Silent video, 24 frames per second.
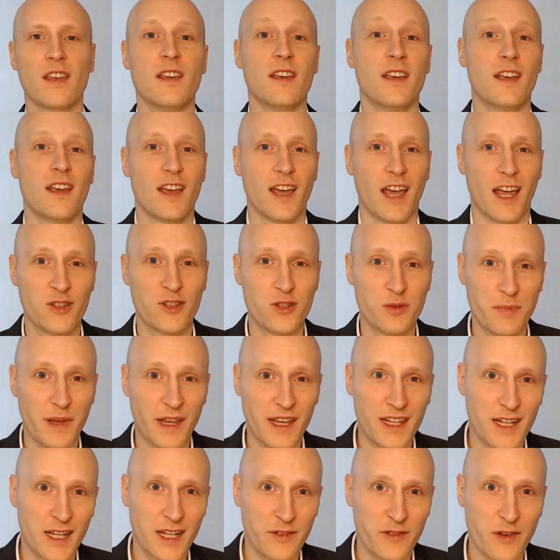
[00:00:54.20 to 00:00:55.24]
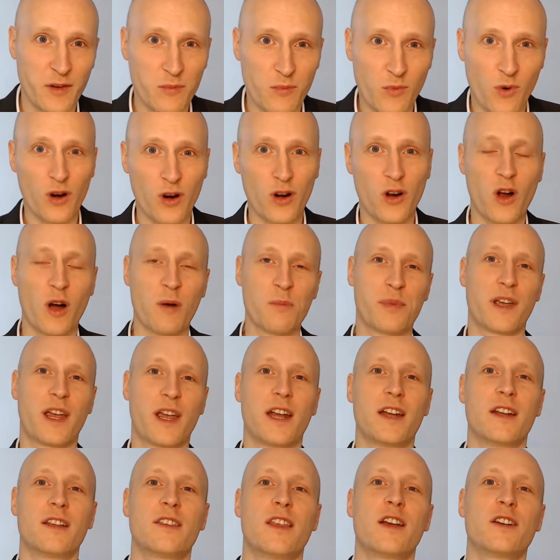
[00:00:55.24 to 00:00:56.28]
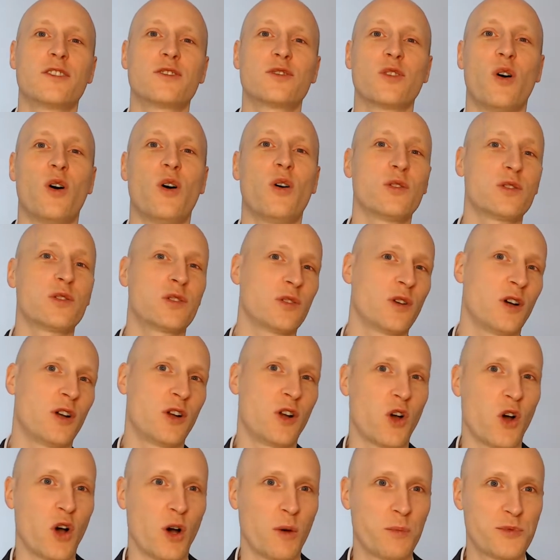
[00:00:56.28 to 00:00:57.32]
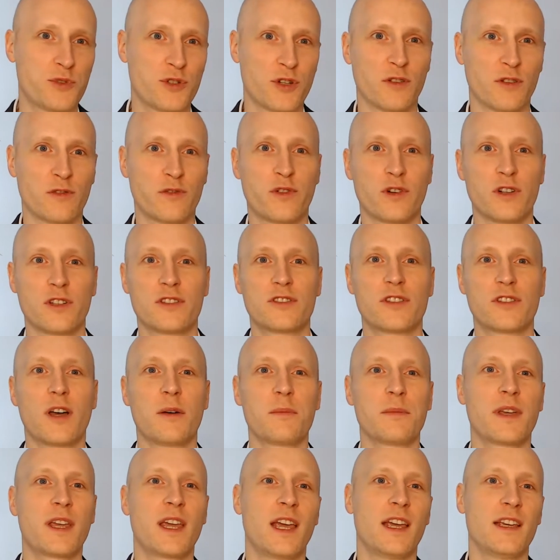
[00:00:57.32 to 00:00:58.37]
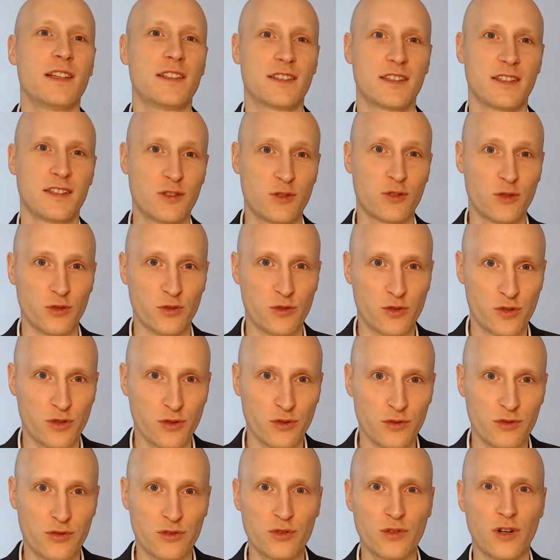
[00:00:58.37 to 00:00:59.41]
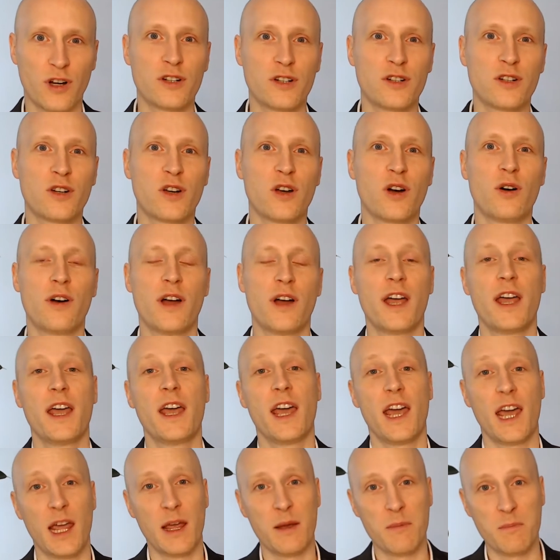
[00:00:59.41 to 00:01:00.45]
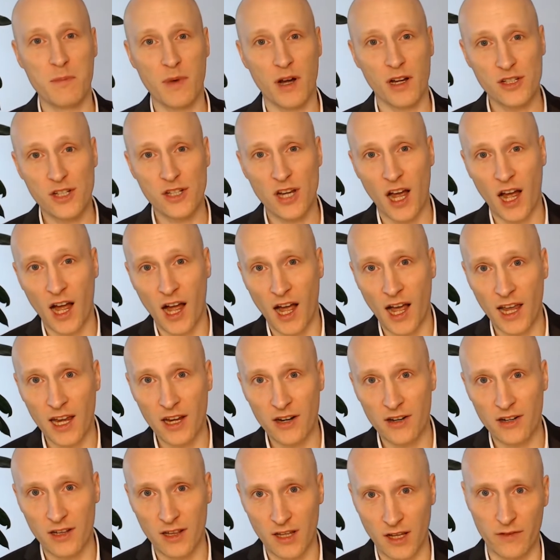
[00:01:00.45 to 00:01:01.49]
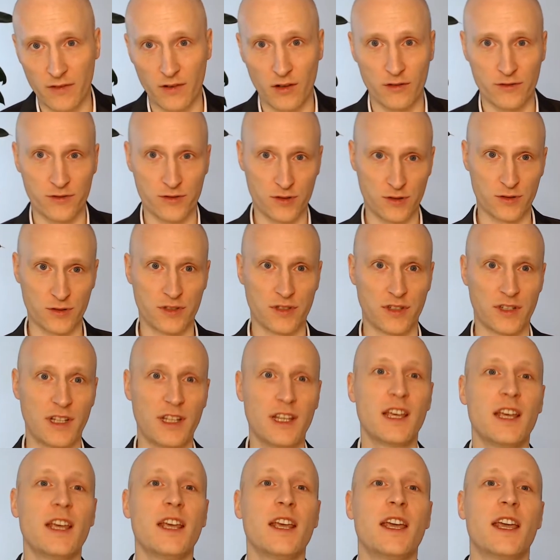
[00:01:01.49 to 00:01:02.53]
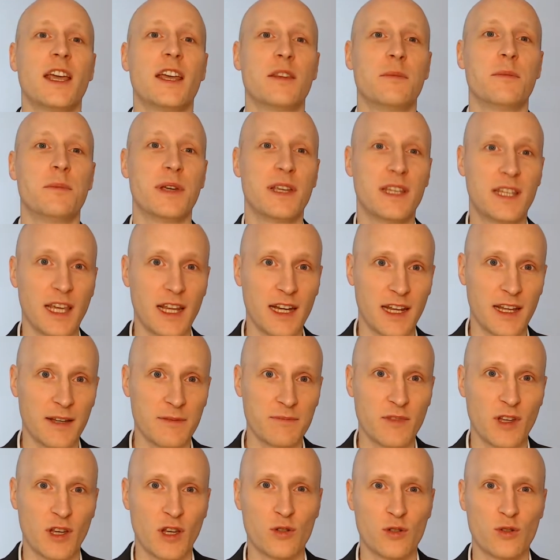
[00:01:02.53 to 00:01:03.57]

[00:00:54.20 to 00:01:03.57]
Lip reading: And to make it even more complicated, there's also an option for some cases to choose to undergo a much higher level of scrutiny in the beginning to